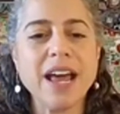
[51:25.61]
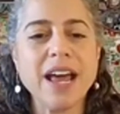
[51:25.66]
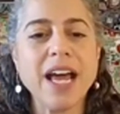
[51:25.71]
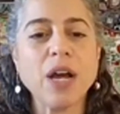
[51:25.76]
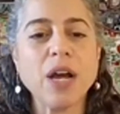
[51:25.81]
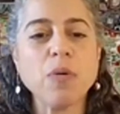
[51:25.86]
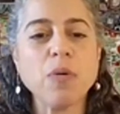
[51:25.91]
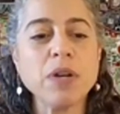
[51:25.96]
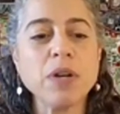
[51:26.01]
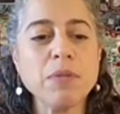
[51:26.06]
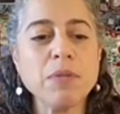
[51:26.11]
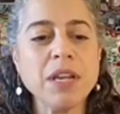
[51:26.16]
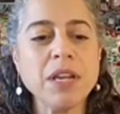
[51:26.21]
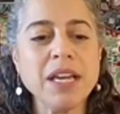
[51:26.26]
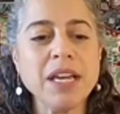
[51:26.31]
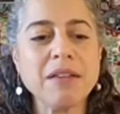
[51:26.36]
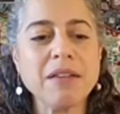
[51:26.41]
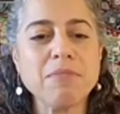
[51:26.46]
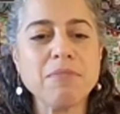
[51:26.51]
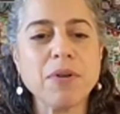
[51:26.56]

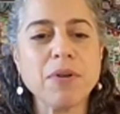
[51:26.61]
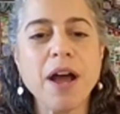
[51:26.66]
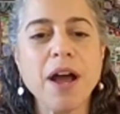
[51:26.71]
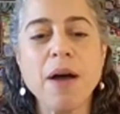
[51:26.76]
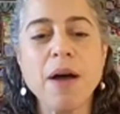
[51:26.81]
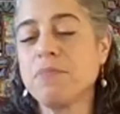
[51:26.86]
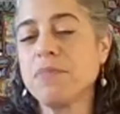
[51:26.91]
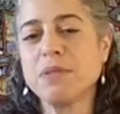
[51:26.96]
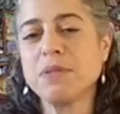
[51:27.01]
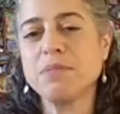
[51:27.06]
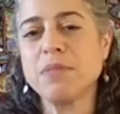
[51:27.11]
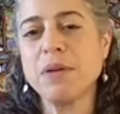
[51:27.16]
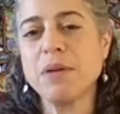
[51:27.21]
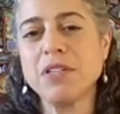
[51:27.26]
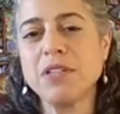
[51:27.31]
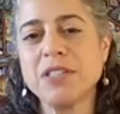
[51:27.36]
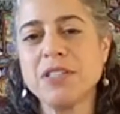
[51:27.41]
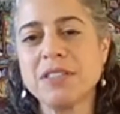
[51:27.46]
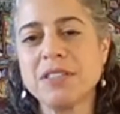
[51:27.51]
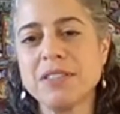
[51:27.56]
equanimity and perhaps
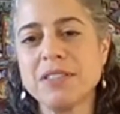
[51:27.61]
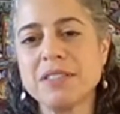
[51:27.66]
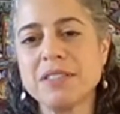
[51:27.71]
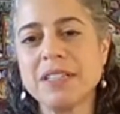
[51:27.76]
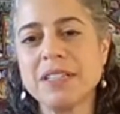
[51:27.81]
maybe just